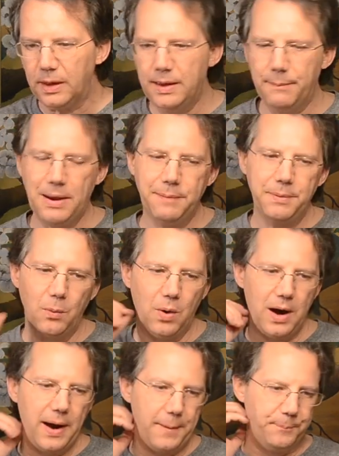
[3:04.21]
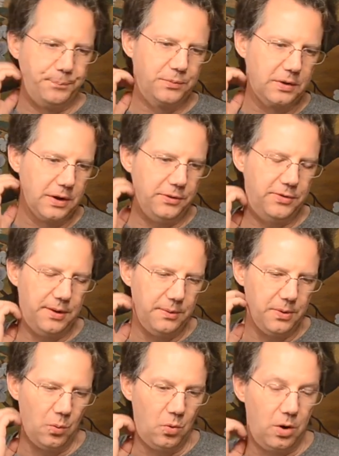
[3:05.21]
That might be why, because
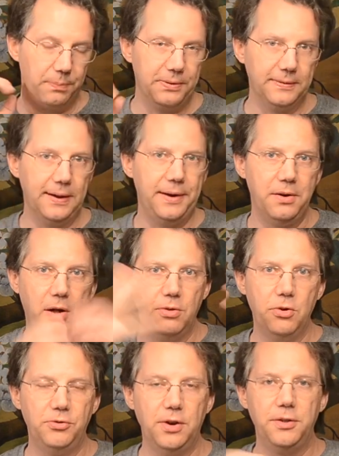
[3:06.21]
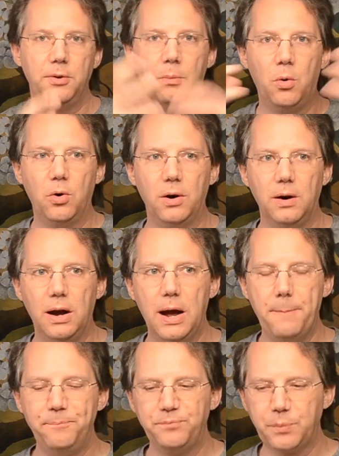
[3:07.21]
the warmth is letting all those other
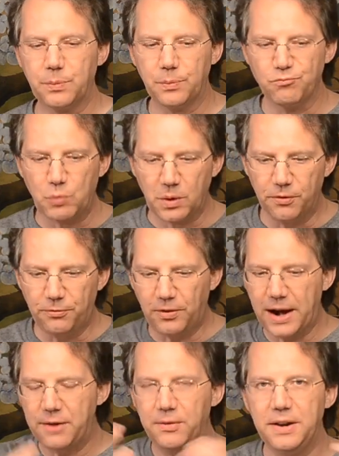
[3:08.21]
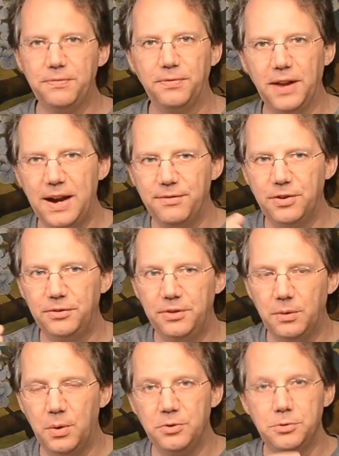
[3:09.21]
more fragrant-y flavors, and
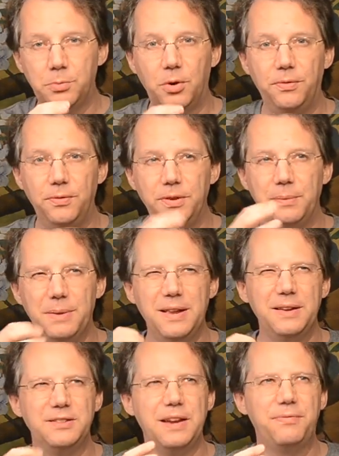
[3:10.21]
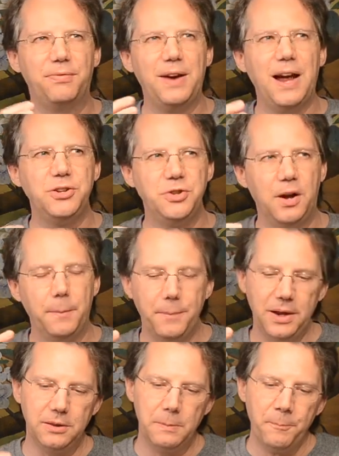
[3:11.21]
the ones more, they're, I say fragile,
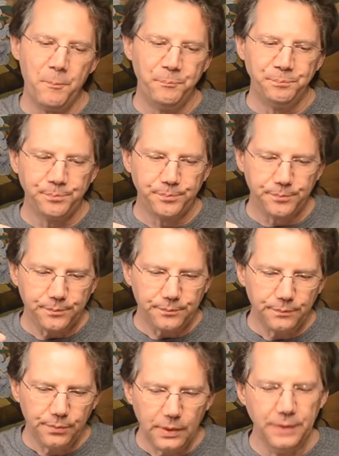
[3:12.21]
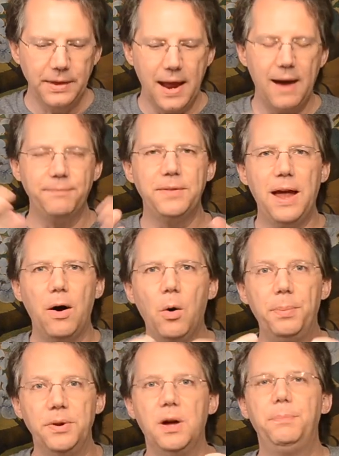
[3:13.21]
but they have to
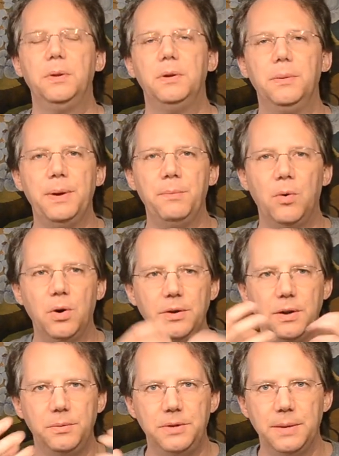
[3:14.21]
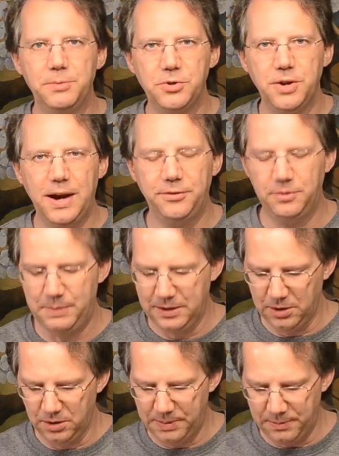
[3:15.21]
open up a little bit more, and the temperature has to be a
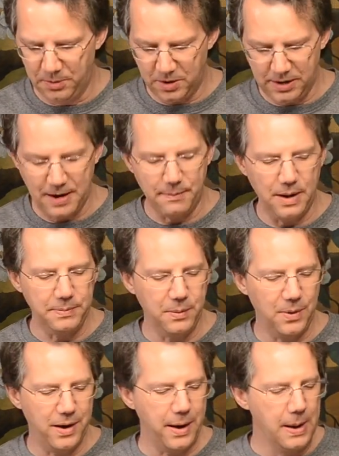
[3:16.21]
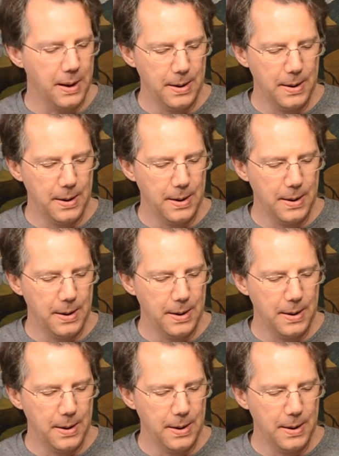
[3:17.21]
little bit more, and that might be why.